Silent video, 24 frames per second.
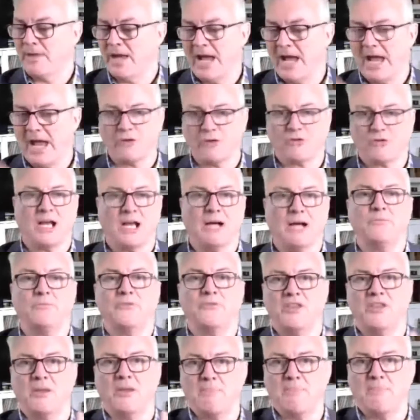outcomes
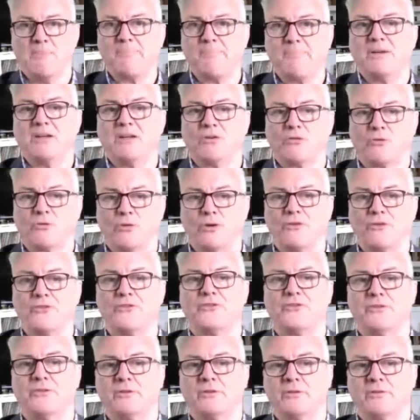and the mapping
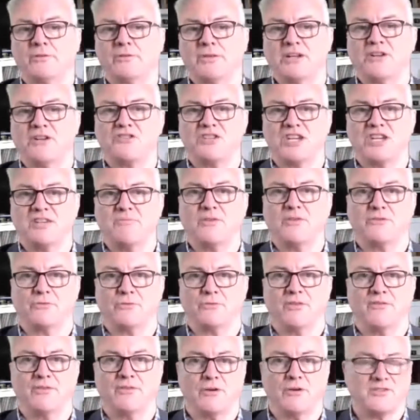across that achievement
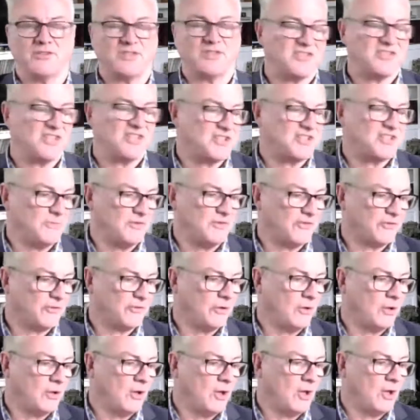through the various assessments
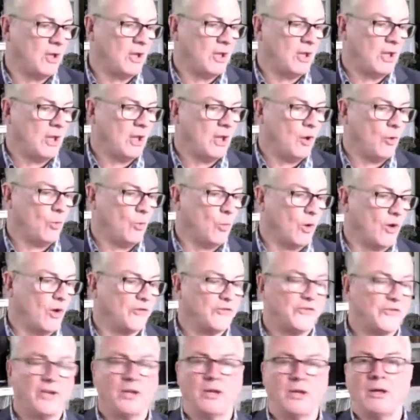
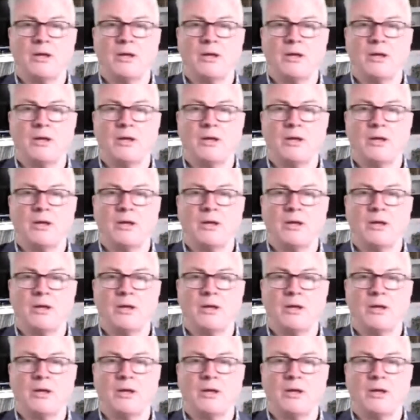was